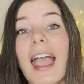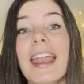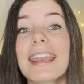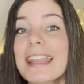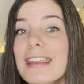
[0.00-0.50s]

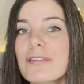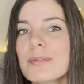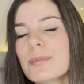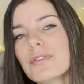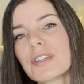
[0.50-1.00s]
And
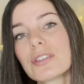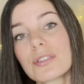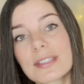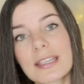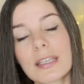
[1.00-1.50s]
even moving to
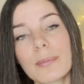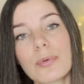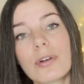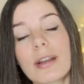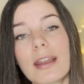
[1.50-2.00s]

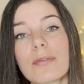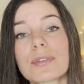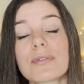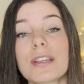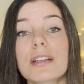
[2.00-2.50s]
Singapore, and that
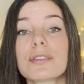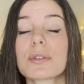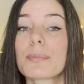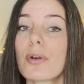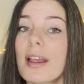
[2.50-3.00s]
was really
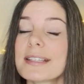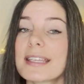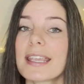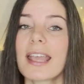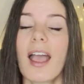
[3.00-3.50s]

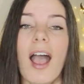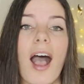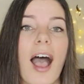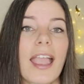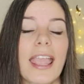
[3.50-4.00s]
surprising,
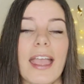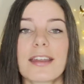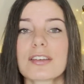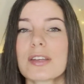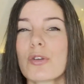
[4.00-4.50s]
I
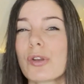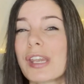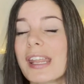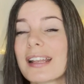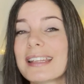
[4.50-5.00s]
had
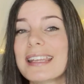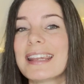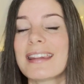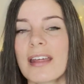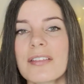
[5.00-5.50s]
nearly
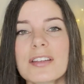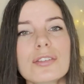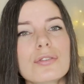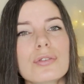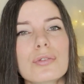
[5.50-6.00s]
nothing
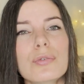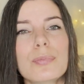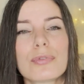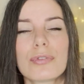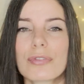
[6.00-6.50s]
to do
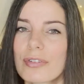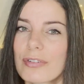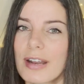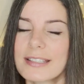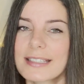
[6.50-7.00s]

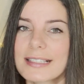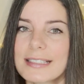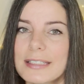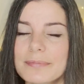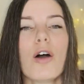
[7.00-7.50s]
bureaucratically.